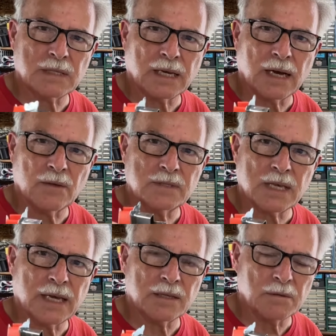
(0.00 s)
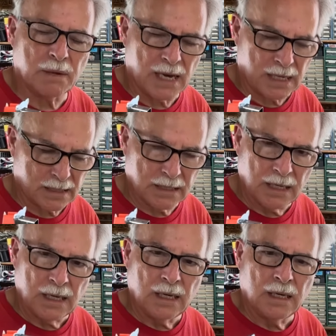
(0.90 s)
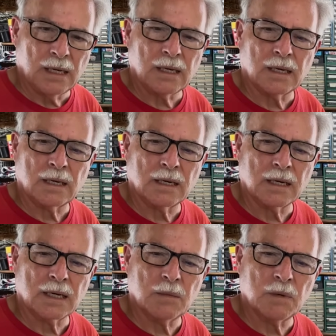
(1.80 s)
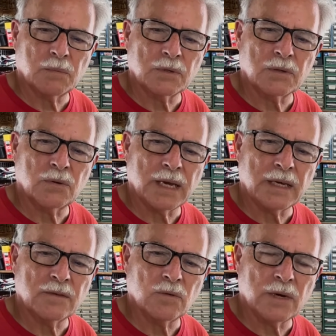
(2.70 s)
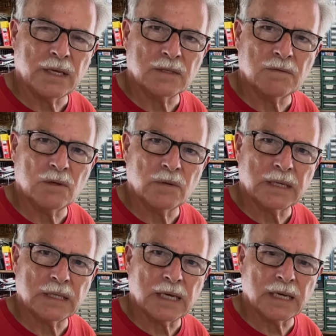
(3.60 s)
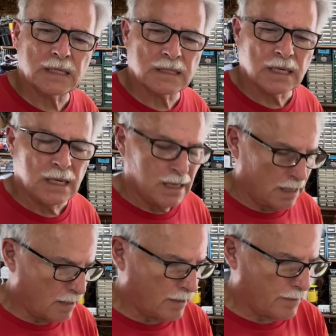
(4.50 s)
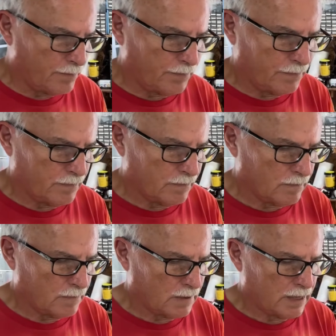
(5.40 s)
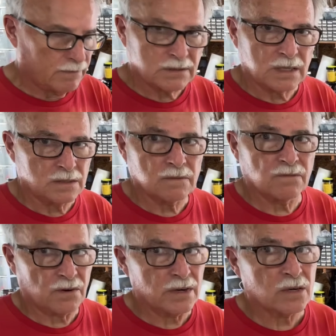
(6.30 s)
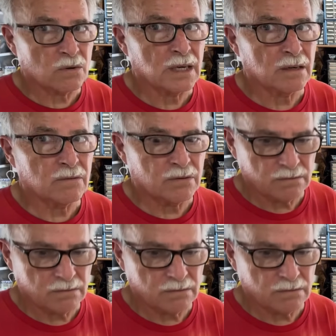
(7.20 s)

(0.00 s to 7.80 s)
think outside of the box and come up with creative ways of doing things. I've seen some very creative